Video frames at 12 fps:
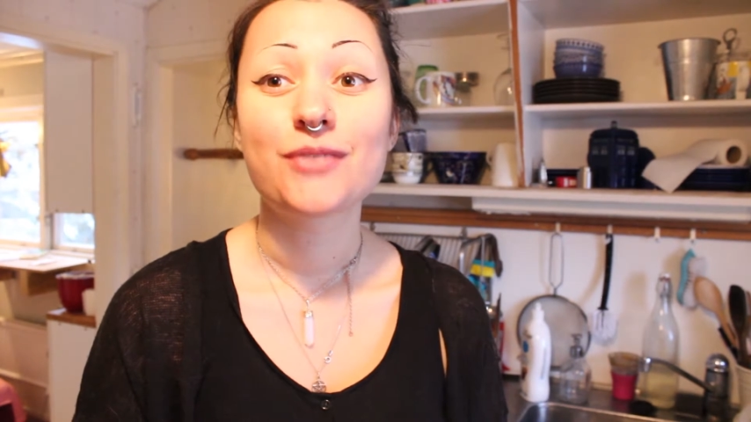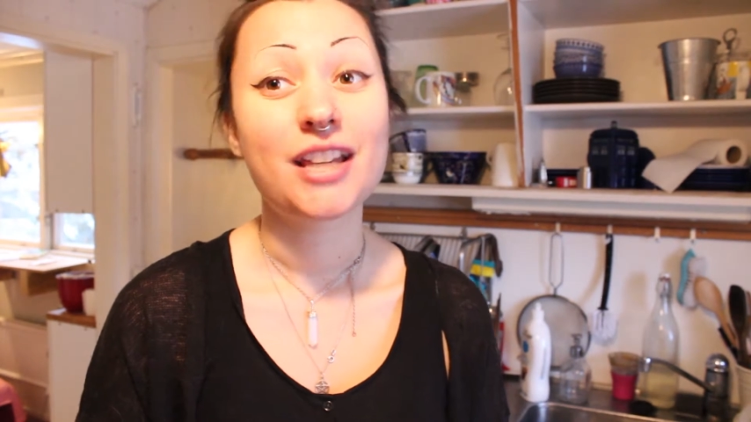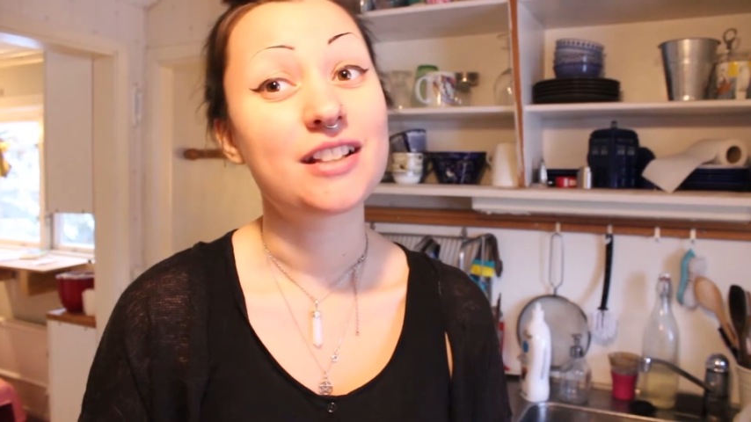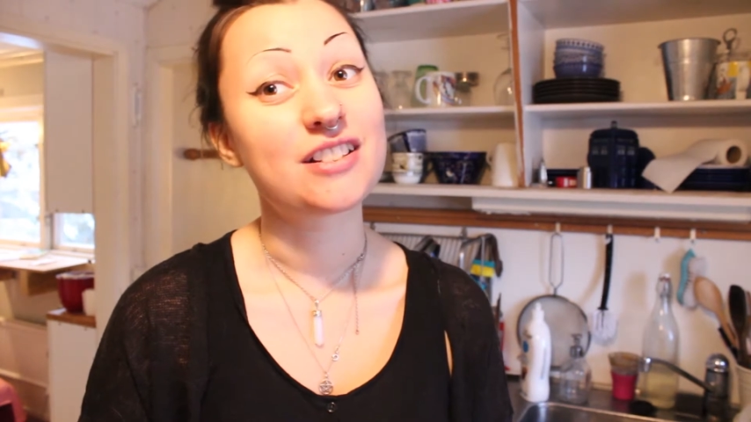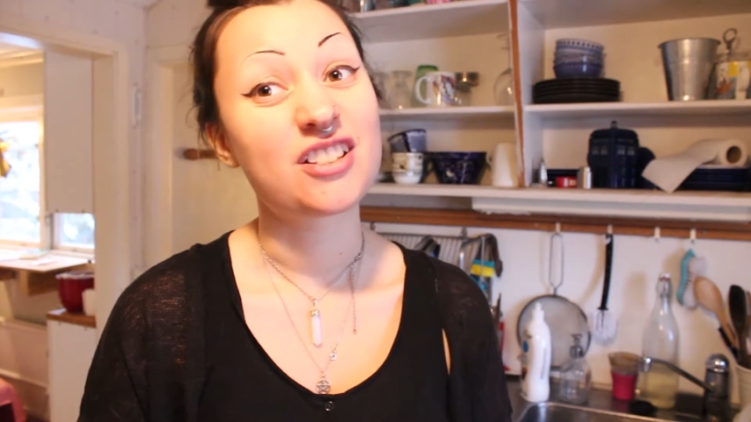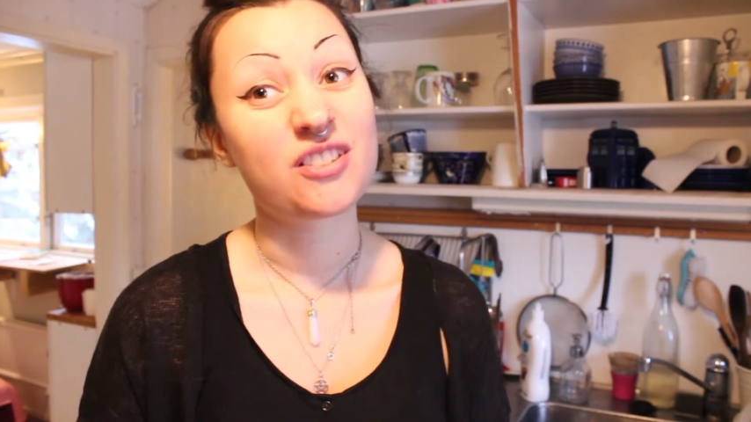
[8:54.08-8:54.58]

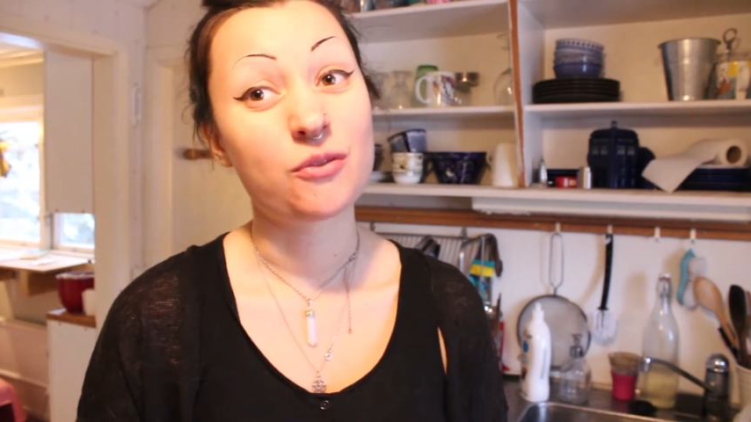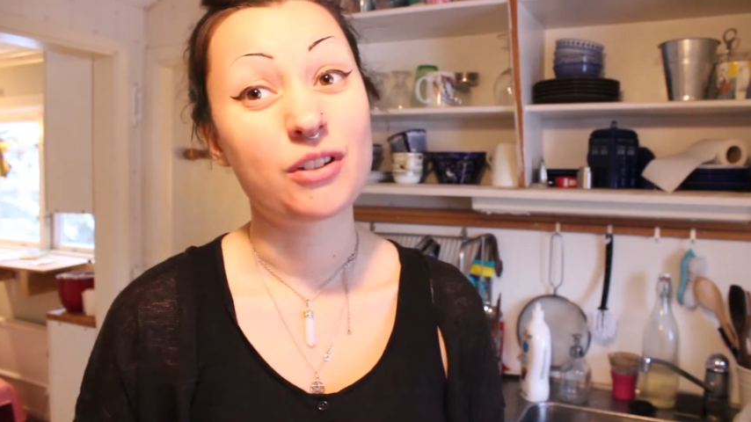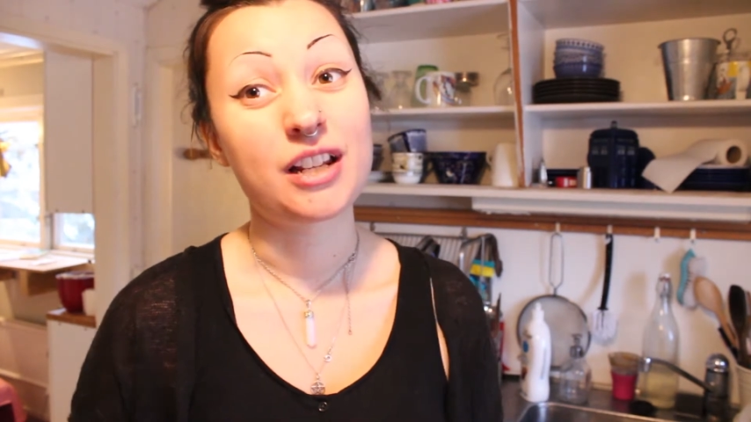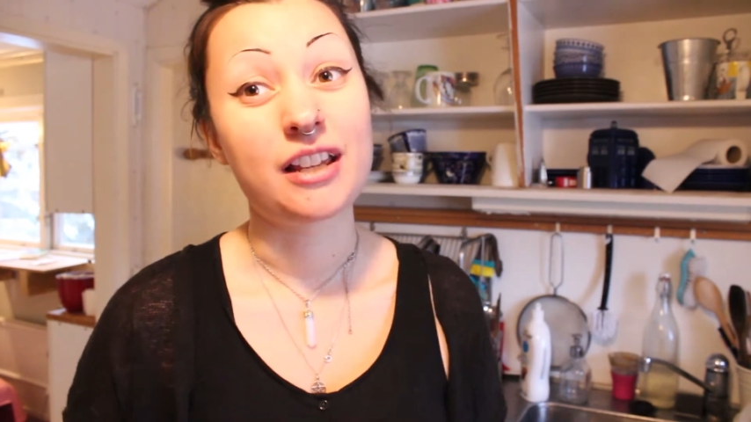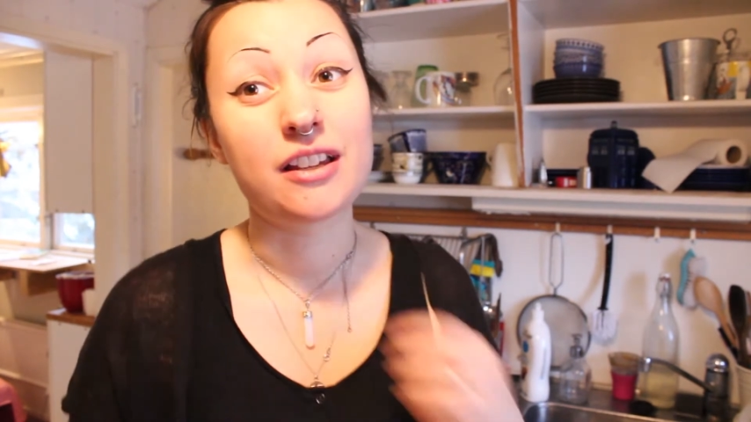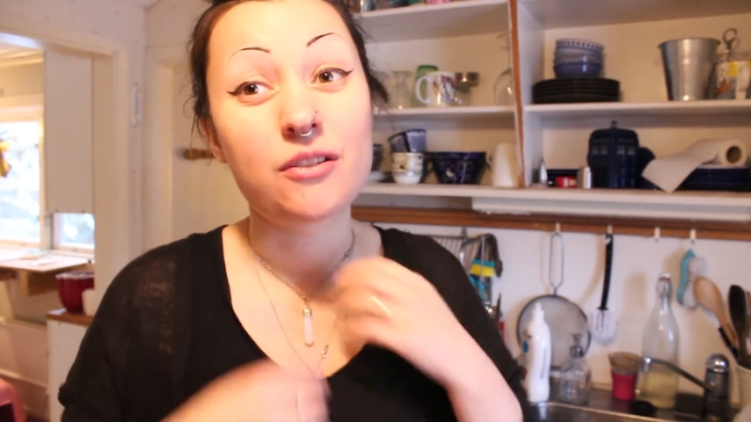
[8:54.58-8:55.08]
it doesn't
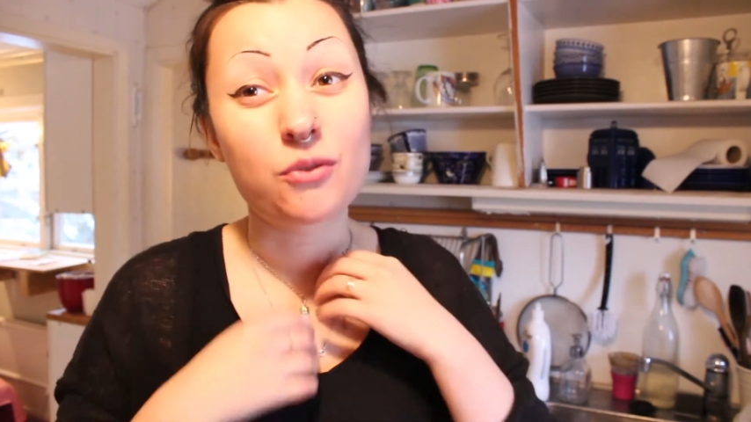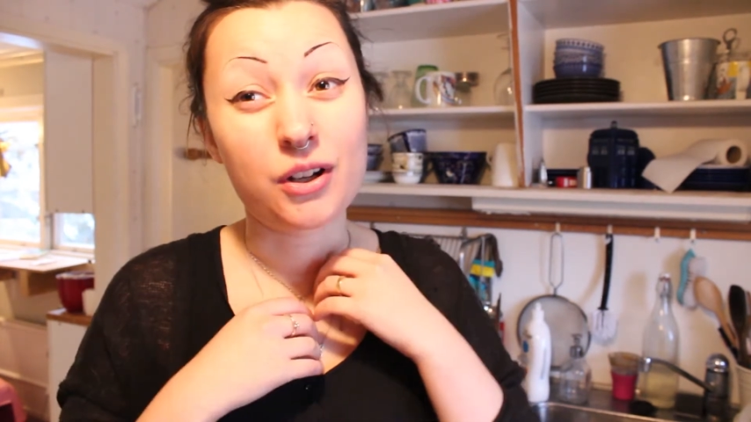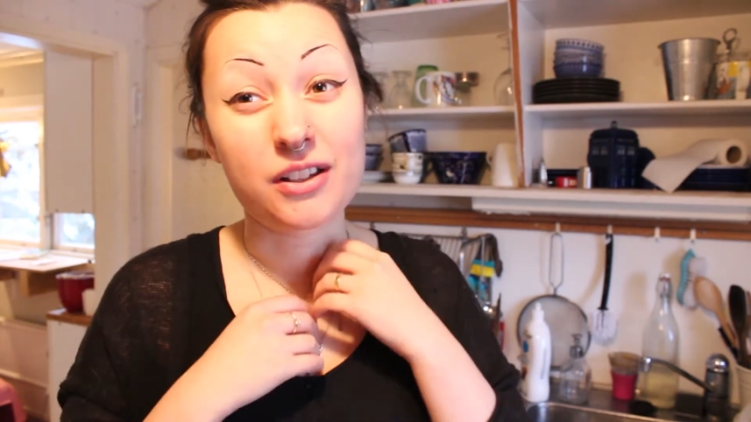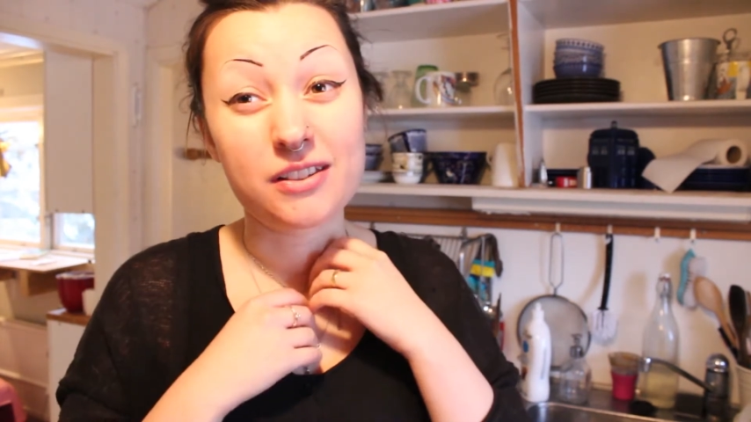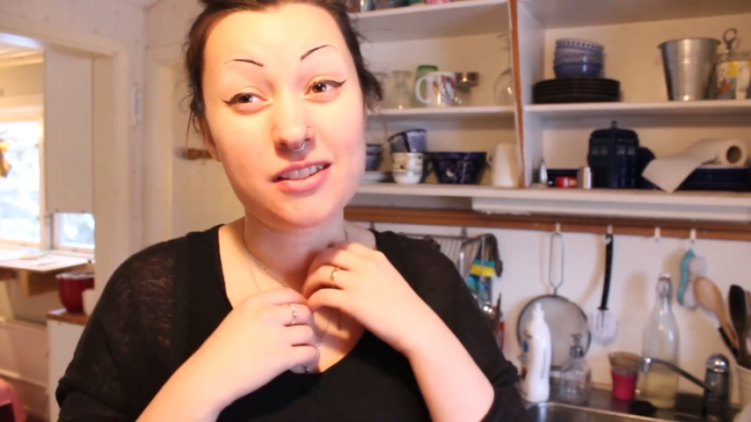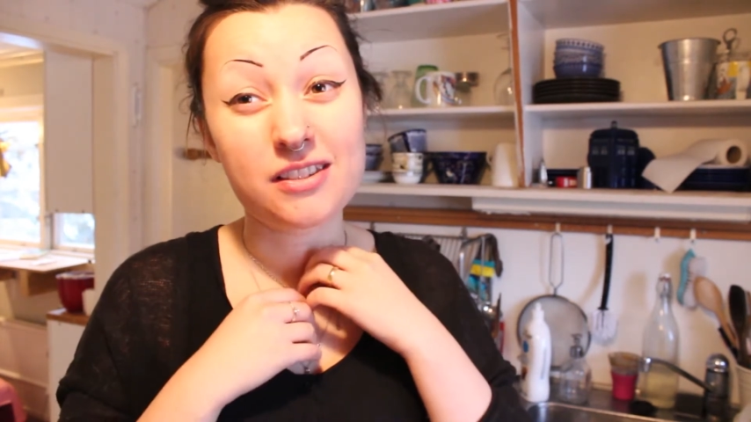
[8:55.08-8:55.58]
really
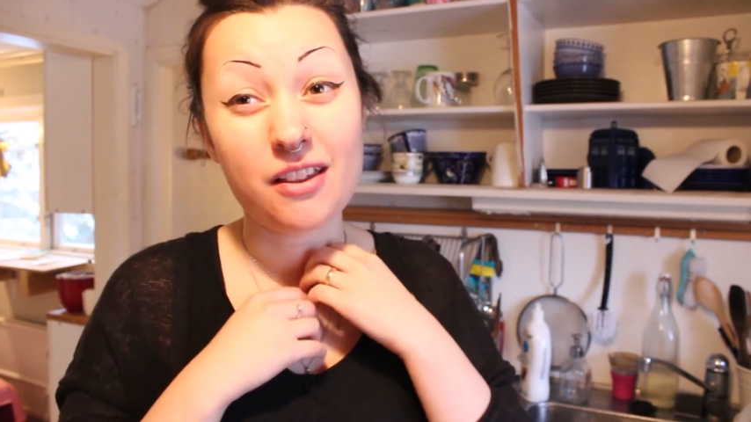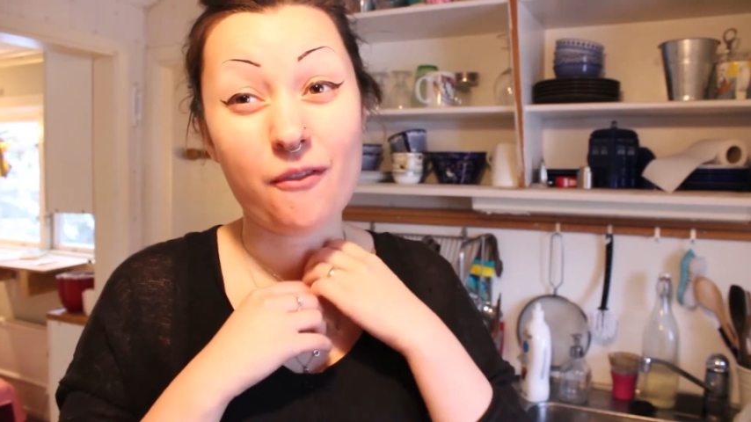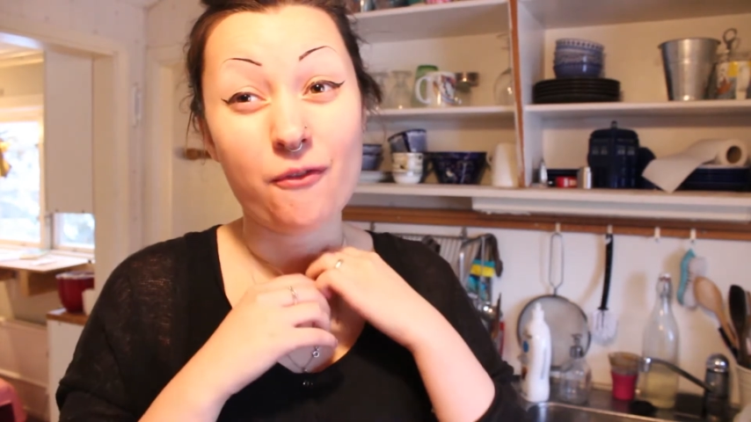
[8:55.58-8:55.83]
rise